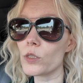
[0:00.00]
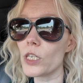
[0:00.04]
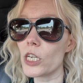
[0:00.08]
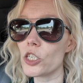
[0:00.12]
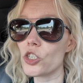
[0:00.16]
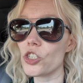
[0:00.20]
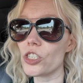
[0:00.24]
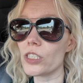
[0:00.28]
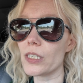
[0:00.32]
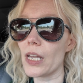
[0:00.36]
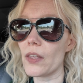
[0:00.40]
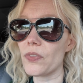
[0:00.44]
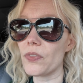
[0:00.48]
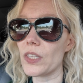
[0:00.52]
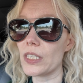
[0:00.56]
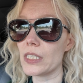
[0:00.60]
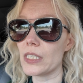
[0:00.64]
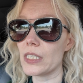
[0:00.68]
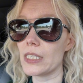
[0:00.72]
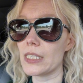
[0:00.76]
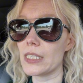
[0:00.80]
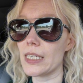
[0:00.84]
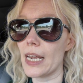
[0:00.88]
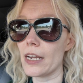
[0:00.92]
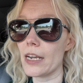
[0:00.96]
I just got the
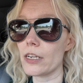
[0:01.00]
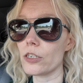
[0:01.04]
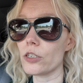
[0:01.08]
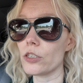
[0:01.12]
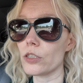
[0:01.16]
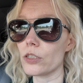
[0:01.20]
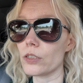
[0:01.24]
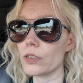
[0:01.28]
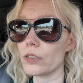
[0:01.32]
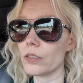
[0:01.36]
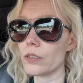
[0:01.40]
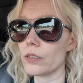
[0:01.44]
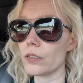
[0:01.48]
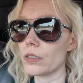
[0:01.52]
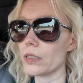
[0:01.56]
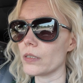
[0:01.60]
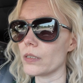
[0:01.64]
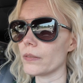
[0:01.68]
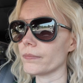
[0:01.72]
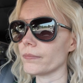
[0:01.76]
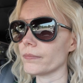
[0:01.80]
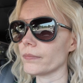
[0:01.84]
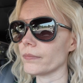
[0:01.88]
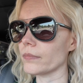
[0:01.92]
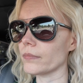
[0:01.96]
standard,
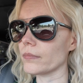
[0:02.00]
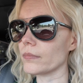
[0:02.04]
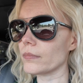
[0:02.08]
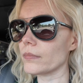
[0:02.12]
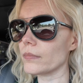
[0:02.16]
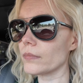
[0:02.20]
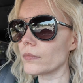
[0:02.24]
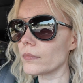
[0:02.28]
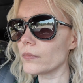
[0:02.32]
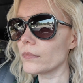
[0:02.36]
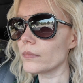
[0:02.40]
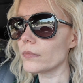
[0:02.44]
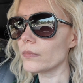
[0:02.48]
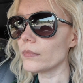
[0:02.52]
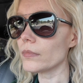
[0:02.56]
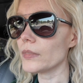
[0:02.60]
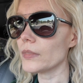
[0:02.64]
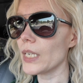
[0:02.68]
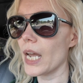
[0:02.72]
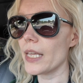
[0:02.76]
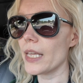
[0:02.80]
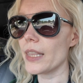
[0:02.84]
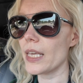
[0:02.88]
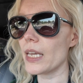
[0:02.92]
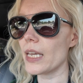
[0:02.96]

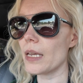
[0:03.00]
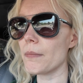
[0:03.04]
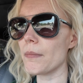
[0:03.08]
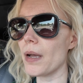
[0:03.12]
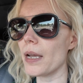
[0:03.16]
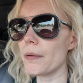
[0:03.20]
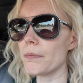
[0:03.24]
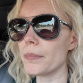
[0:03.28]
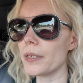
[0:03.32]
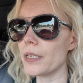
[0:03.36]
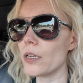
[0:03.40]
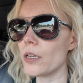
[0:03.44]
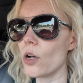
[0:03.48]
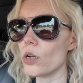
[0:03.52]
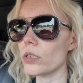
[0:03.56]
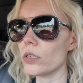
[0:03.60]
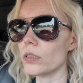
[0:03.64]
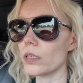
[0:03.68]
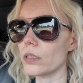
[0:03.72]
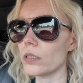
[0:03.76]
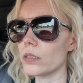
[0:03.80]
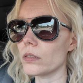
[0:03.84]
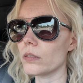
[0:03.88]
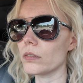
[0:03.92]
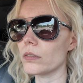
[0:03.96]
I think it might be called